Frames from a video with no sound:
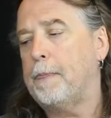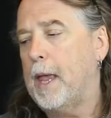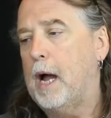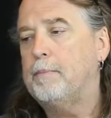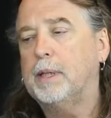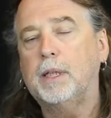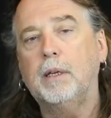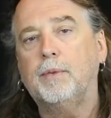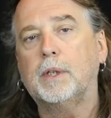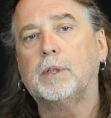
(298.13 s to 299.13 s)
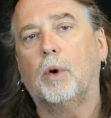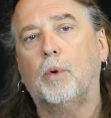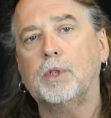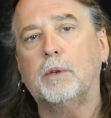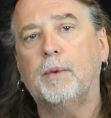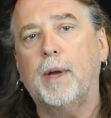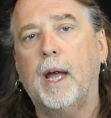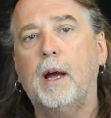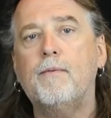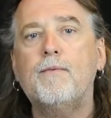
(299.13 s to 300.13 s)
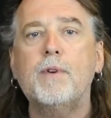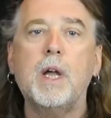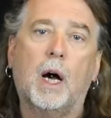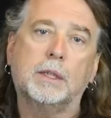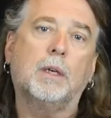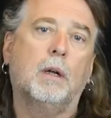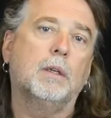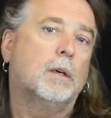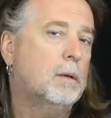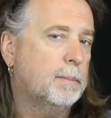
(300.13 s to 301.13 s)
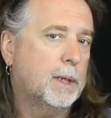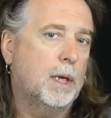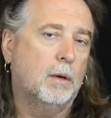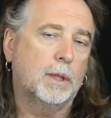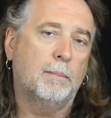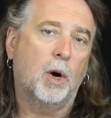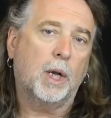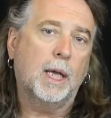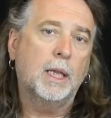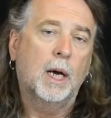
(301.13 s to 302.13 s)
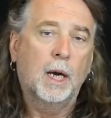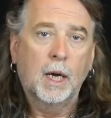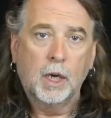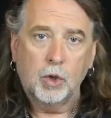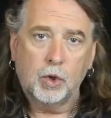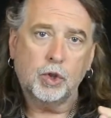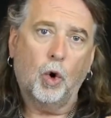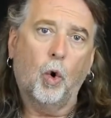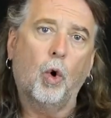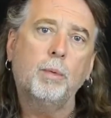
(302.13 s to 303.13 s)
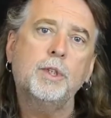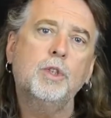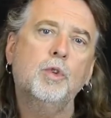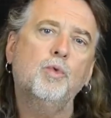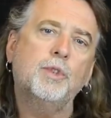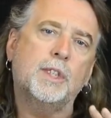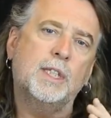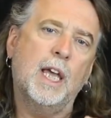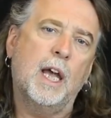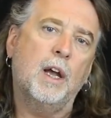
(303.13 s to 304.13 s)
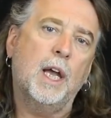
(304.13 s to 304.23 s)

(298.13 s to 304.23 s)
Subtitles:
I believe it's also with every other color company on the market. You should always use use their